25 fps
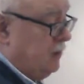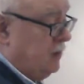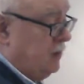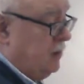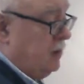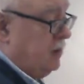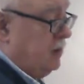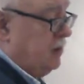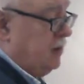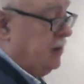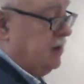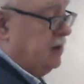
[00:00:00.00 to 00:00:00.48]

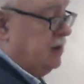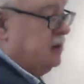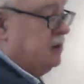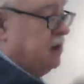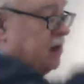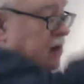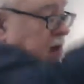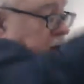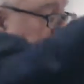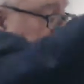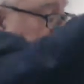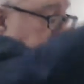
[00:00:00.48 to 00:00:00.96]
And
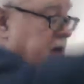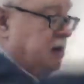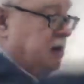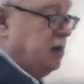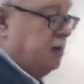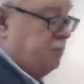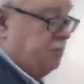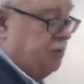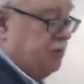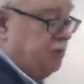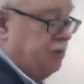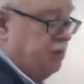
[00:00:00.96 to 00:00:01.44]
on
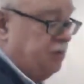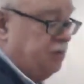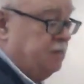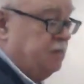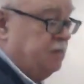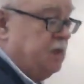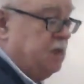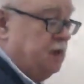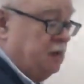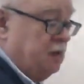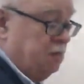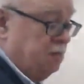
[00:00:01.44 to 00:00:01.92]
up.
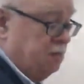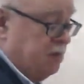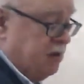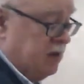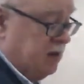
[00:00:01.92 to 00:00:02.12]
Maybe